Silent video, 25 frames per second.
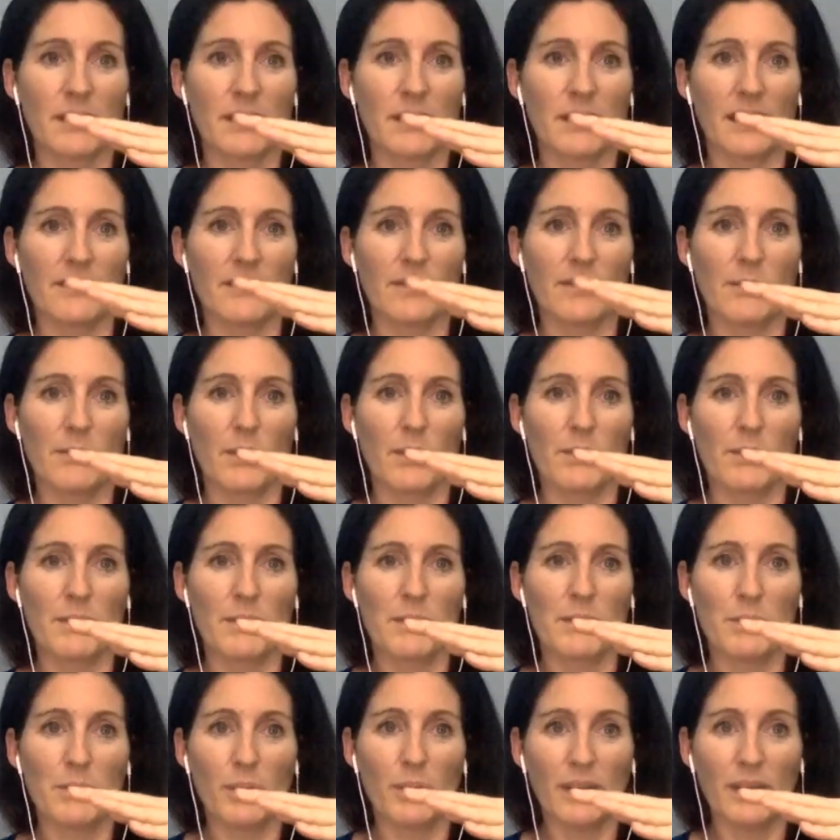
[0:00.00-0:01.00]
kind of a more
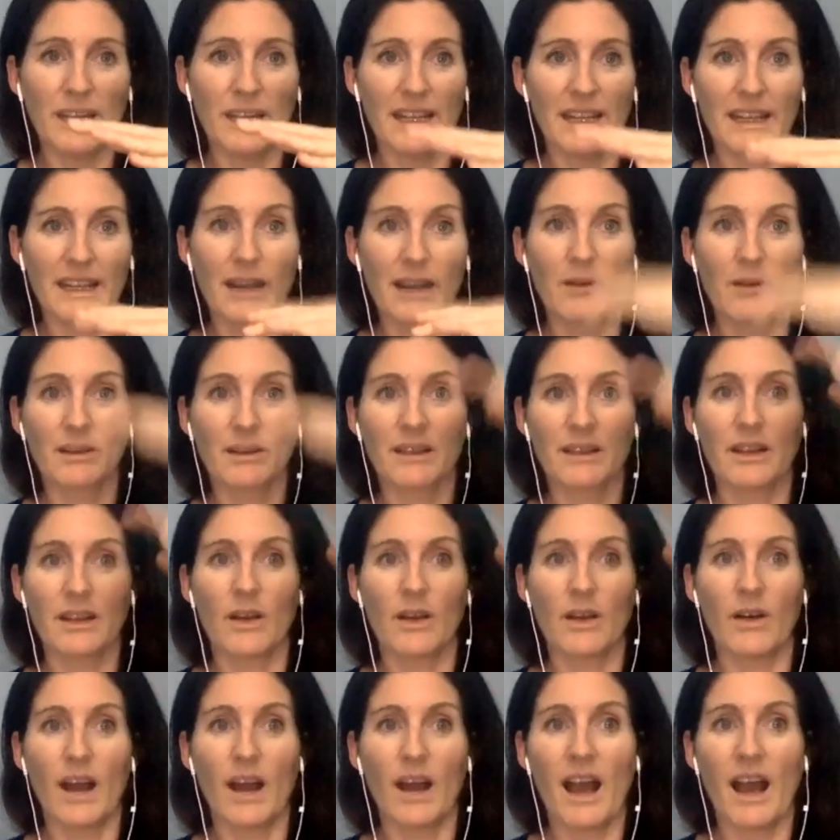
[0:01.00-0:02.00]
midpoint. And now we're going to
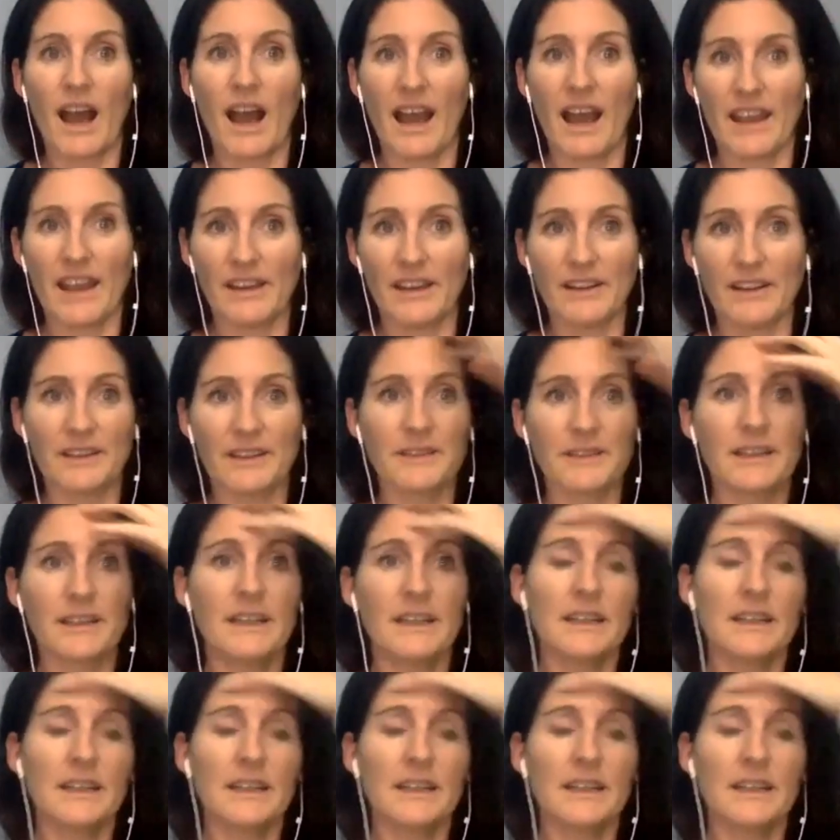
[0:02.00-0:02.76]
go higher.